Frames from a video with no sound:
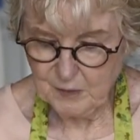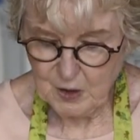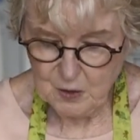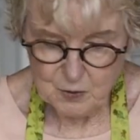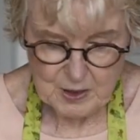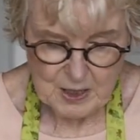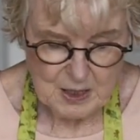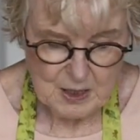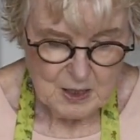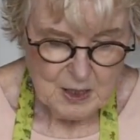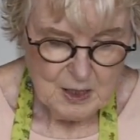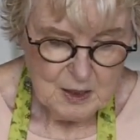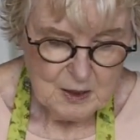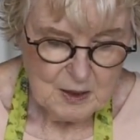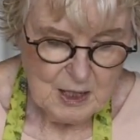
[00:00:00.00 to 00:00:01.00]
Okay,
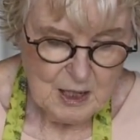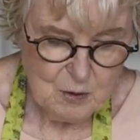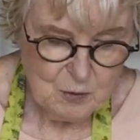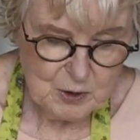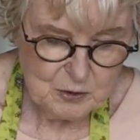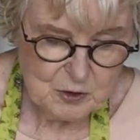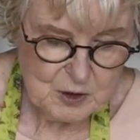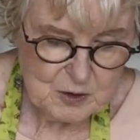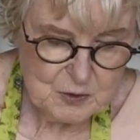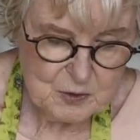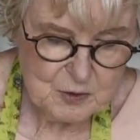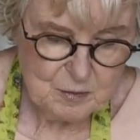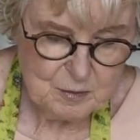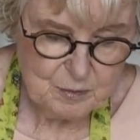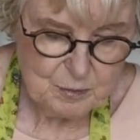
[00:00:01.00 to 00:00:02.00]
now we'll just